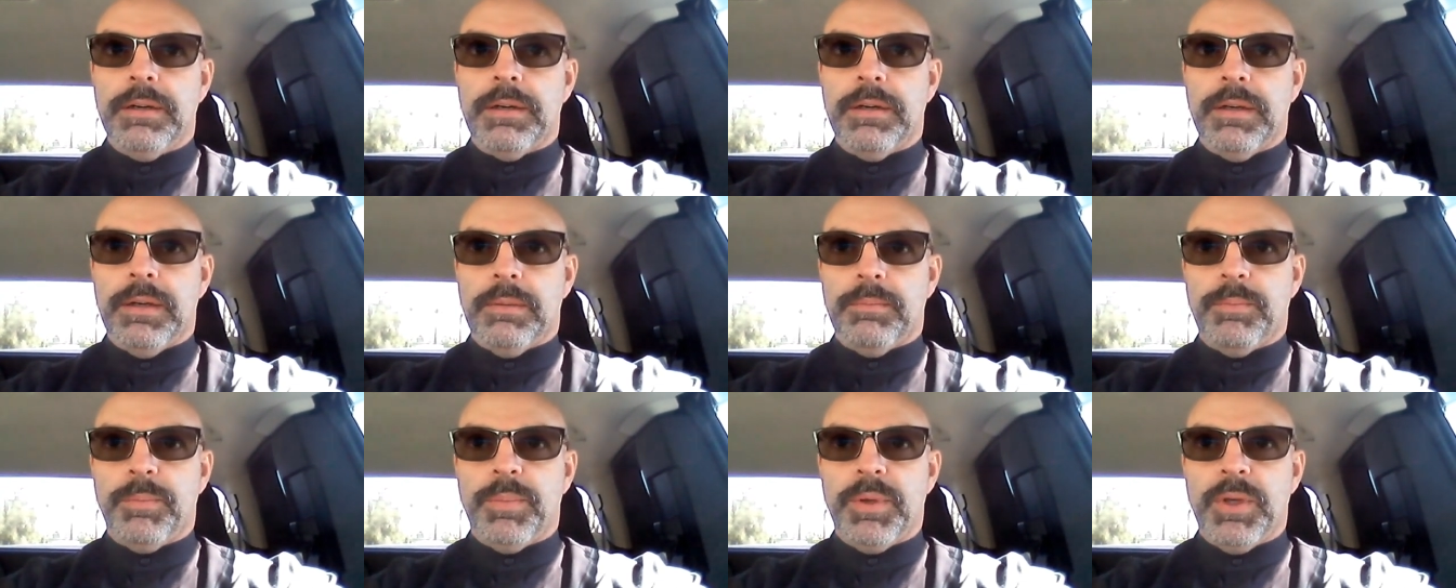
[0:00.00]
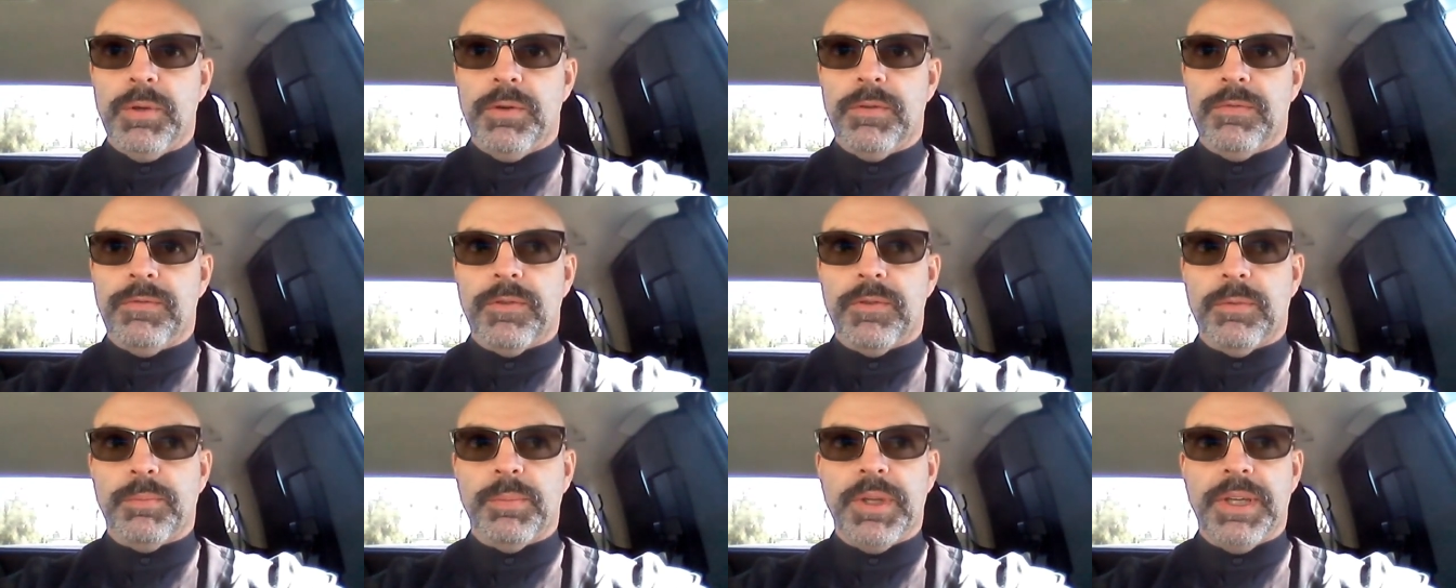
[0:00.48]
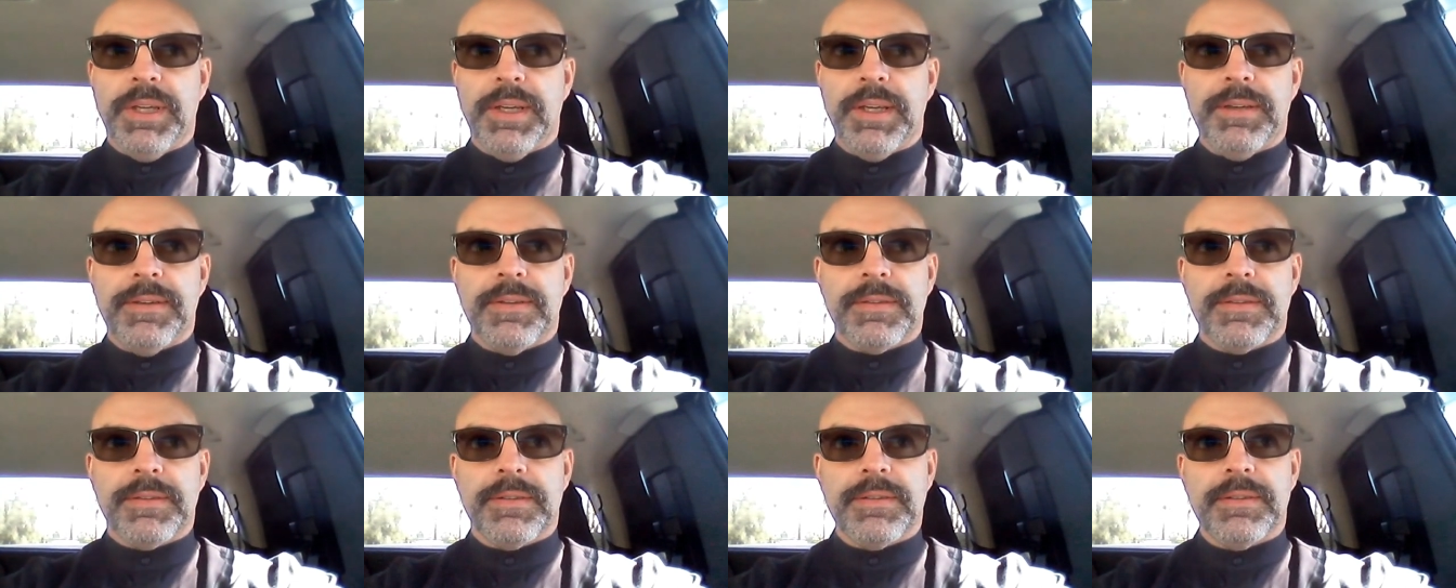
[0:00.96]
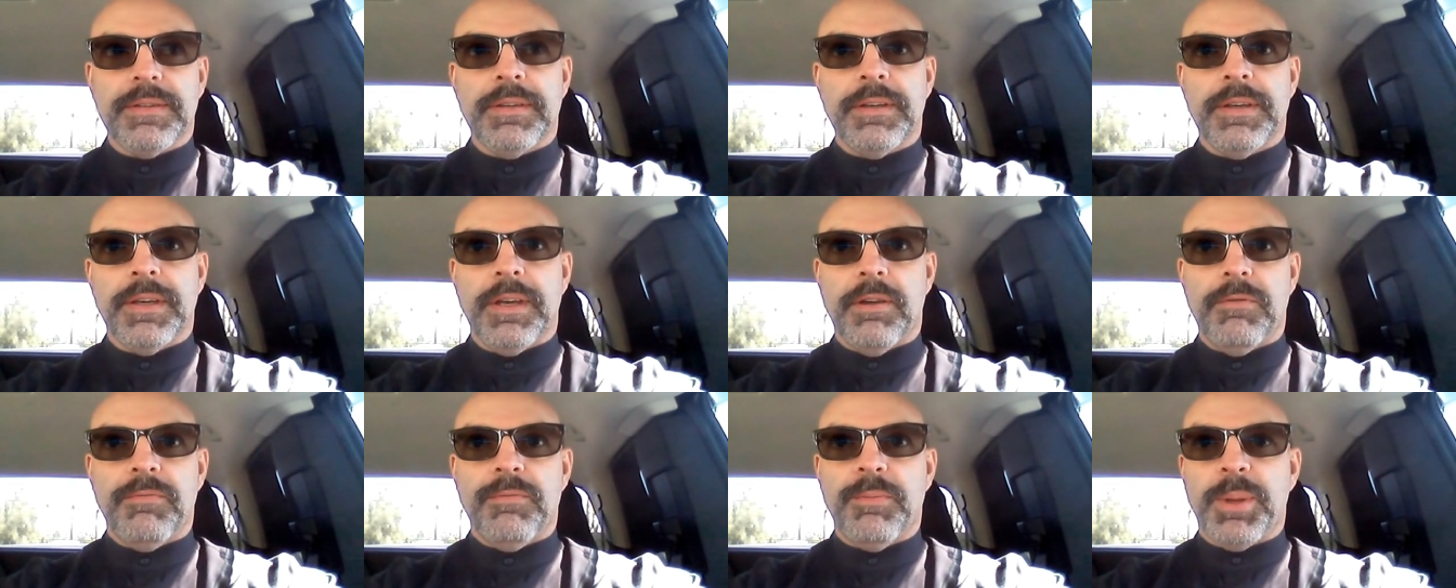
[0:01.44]
Uh, beautiful place.
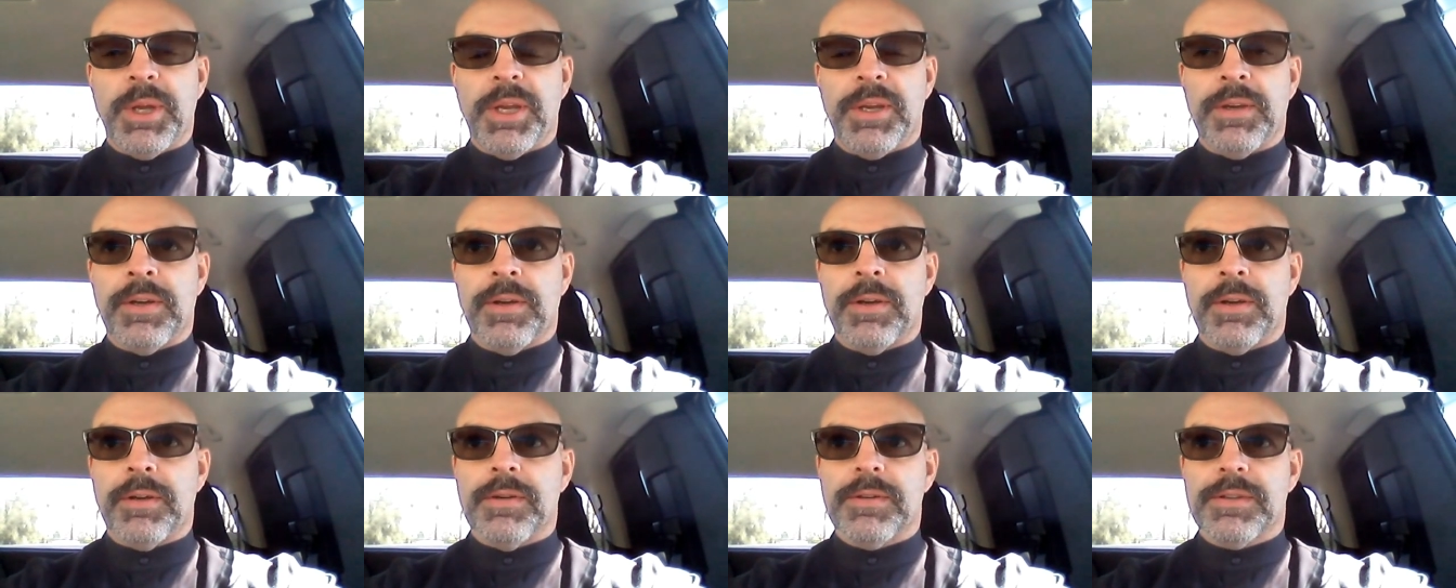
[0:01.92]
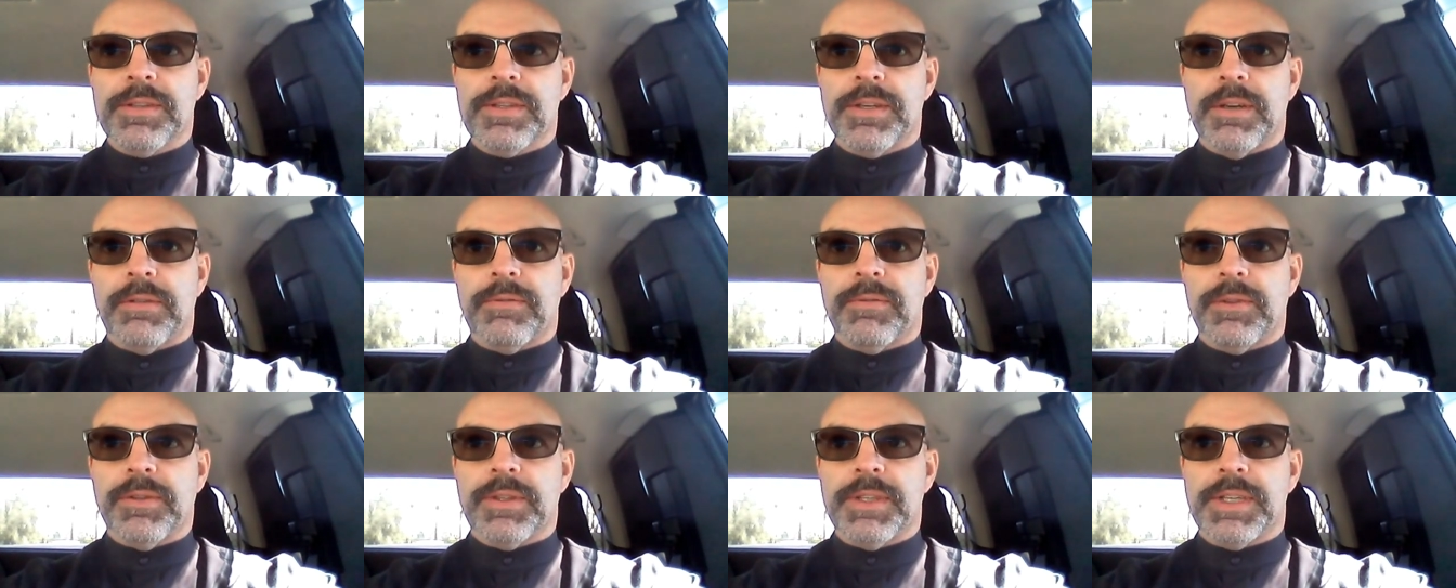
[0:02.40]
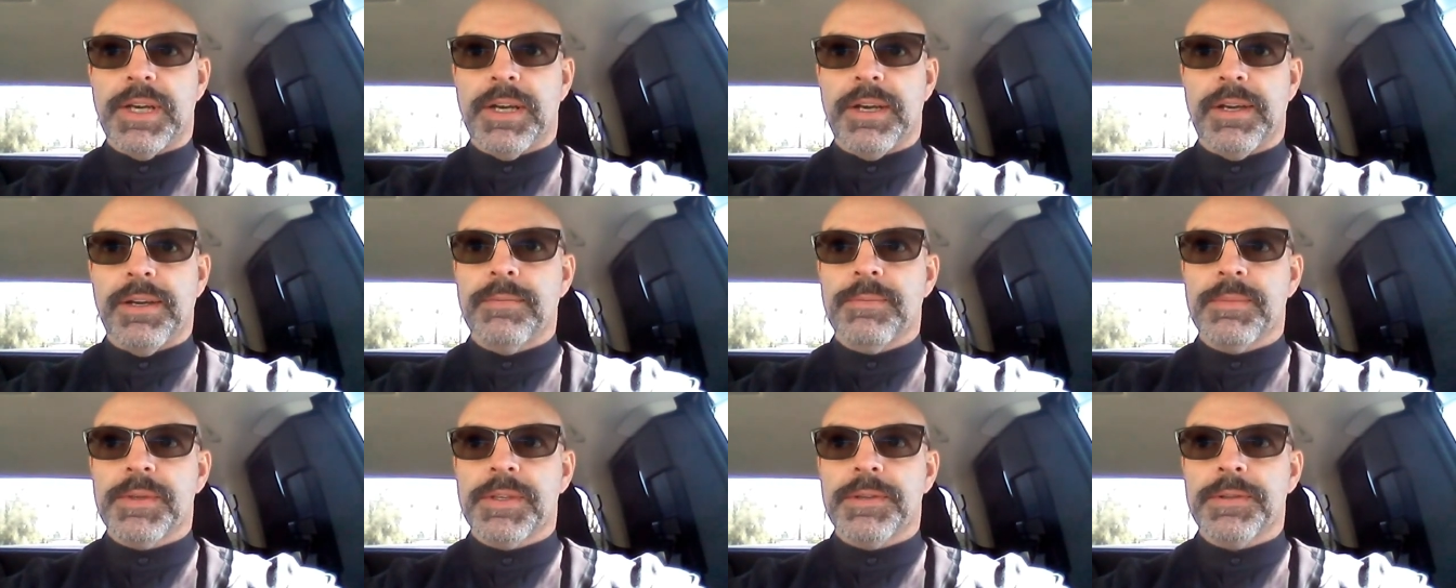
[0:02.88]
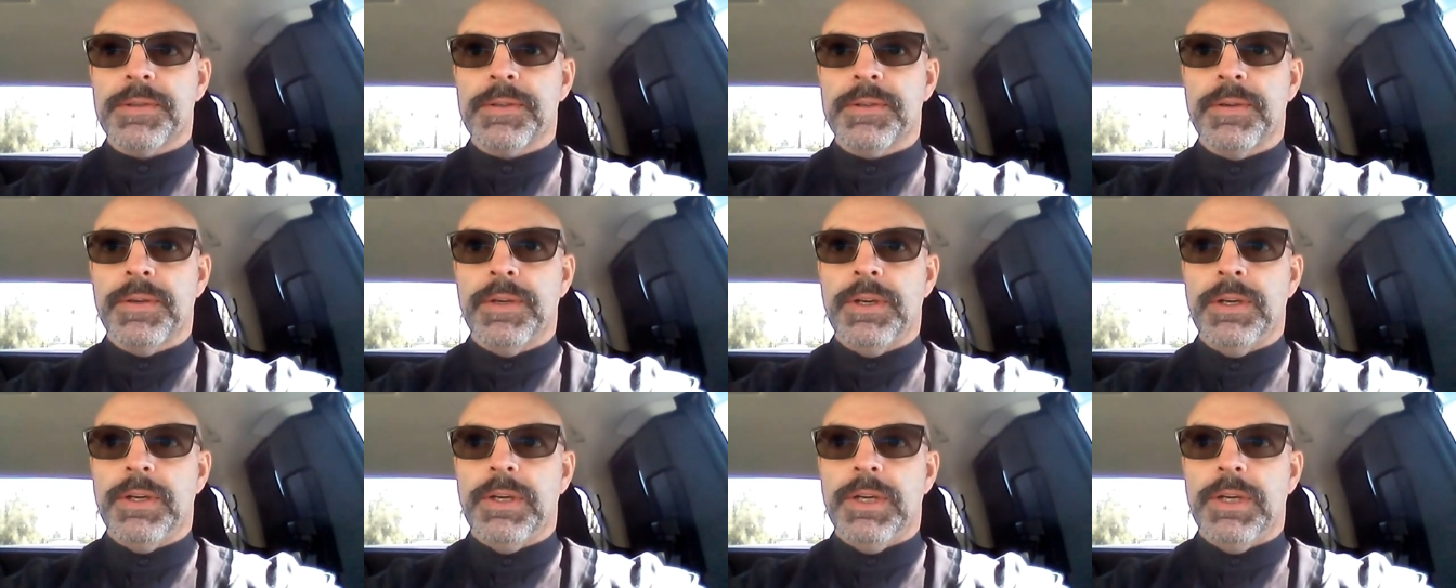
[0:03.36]
I've been here several times.